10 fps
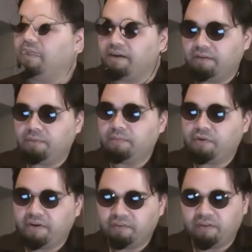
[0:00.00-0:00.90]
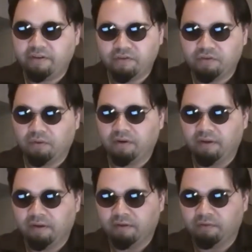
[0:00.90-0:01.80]
I guess what I'm trying to say in
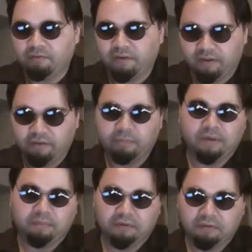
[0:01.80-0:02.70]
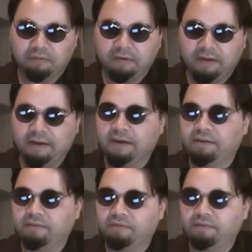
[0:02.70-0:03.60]
short is fuck these people
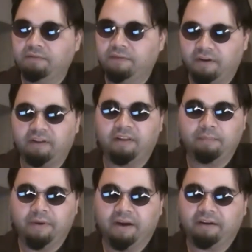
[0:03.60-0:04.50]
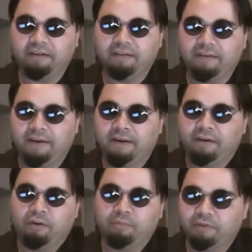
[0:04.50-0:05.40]
and fuck Glenn Beck
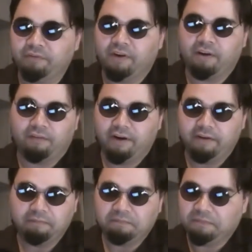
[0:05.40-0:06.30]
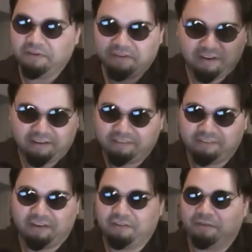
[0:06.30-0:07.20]
and Oprah's fucking right. I guess
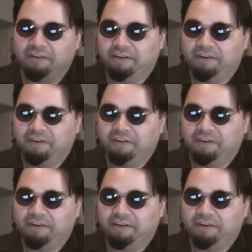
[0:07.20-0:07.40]
that's all there